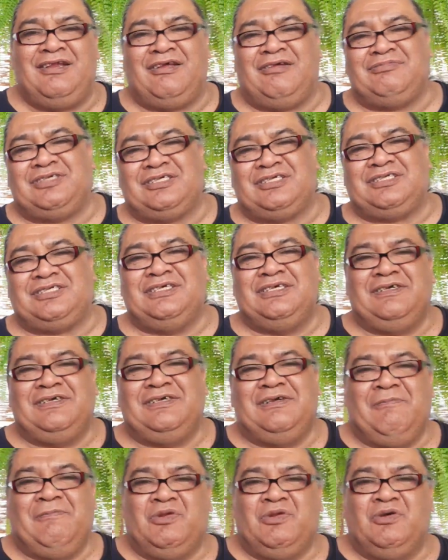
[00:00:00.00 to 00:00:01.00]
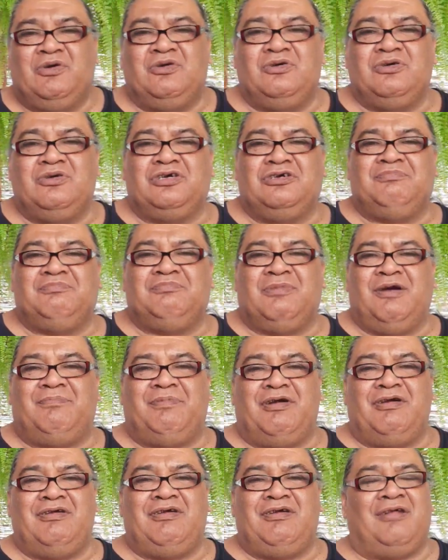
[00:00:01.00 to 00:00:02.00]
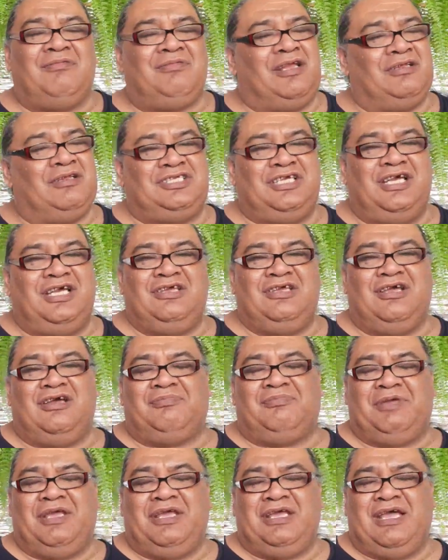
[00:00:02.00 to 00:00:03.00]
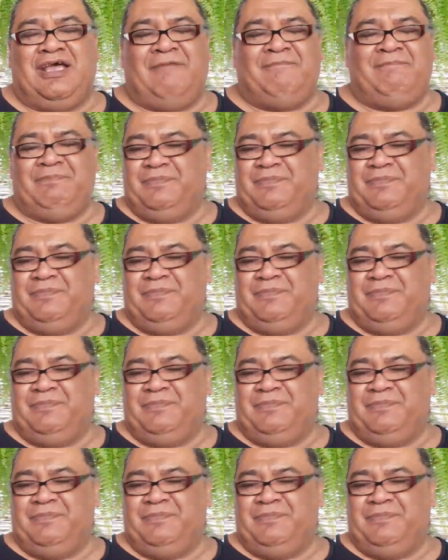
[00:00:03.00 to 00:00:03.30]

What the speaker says: I'm just all good, bro. I'll tell you, I'll be